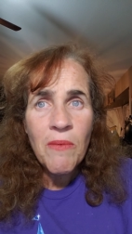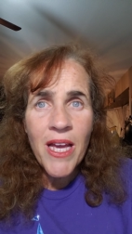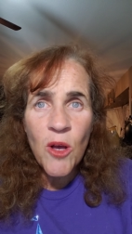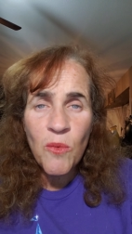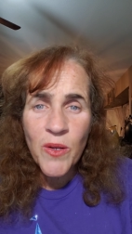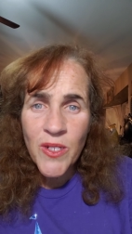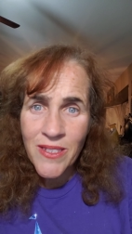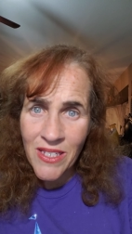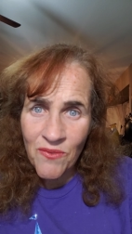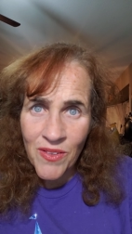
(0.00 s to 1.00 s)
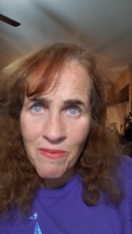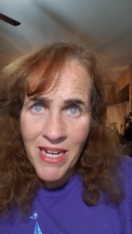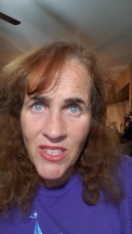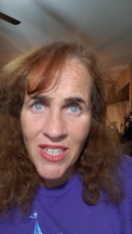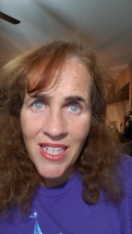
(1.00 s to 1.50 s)
may help reduce
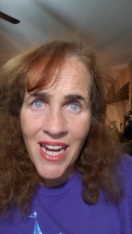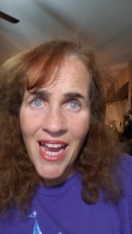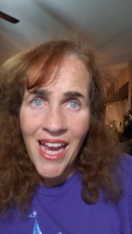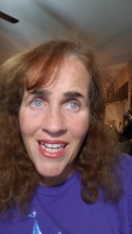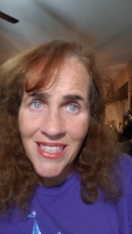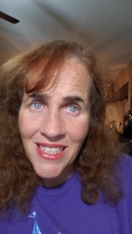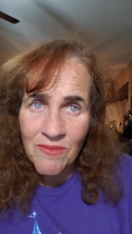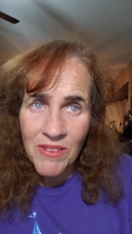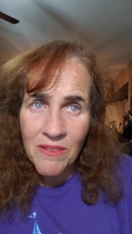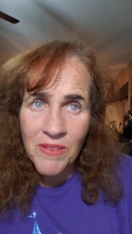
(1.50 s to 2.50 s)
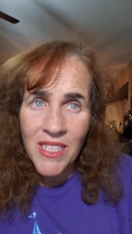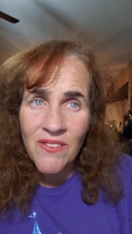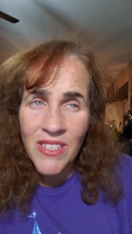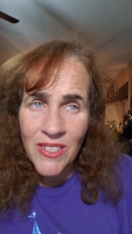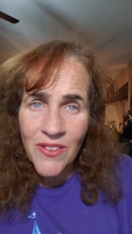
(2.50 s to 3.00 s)
inflammation and symptoms
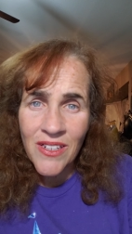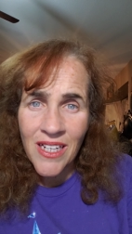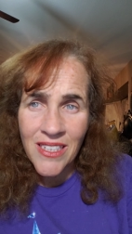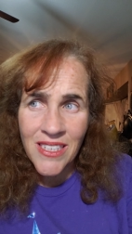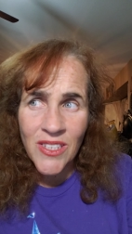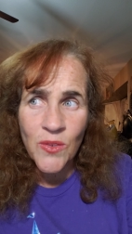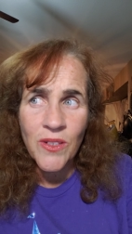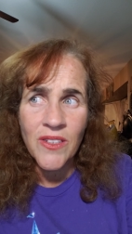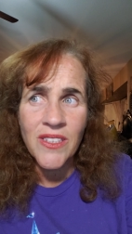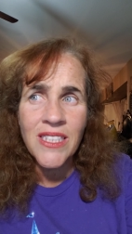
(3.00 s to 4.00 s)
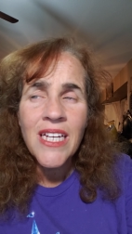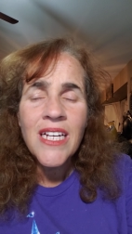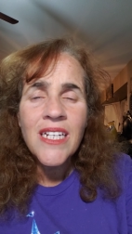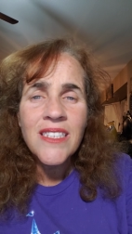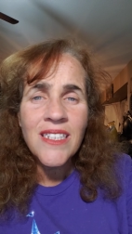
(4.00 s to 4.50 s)
of certain gut disorders,
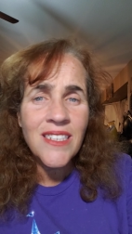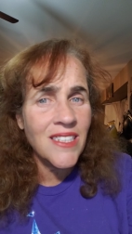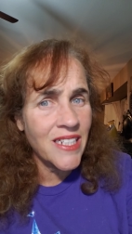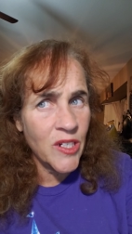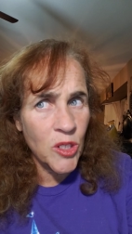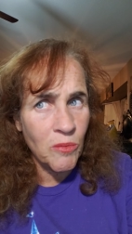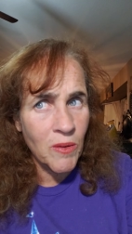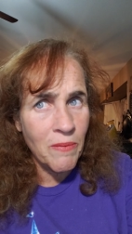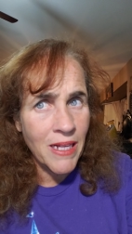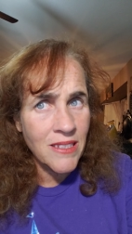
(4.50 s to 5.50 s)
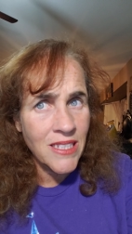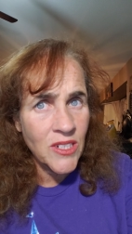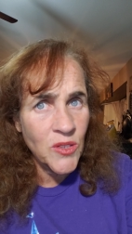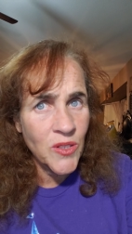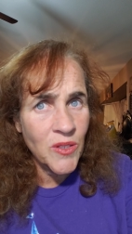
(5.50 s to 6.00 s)
such as irritable bowel
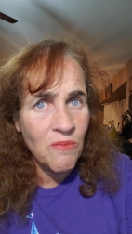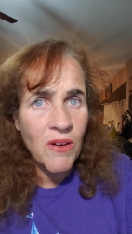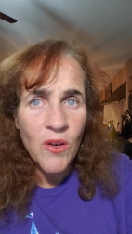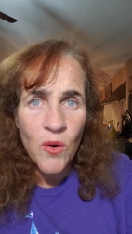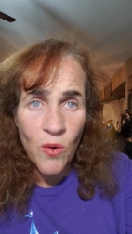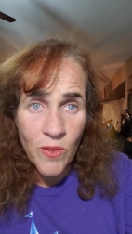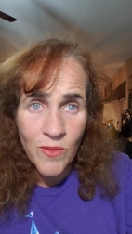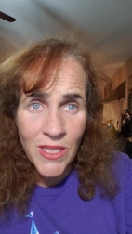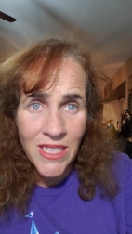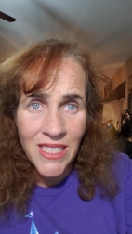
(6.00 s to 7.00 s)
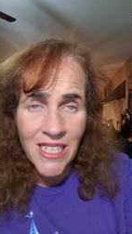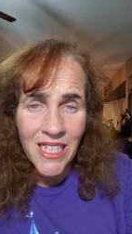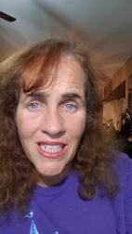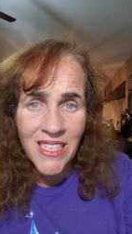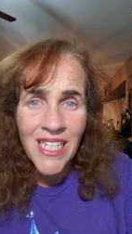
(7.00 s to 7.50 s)
syndrome, Crohn's
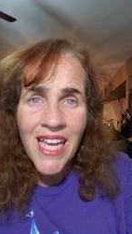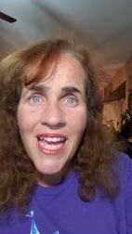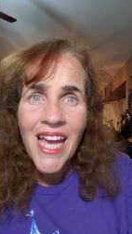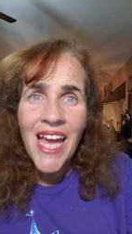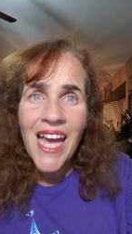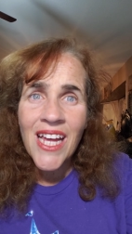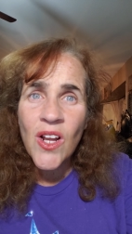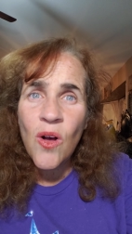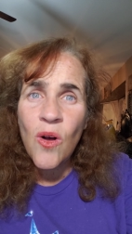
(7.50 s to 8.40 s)
disease, and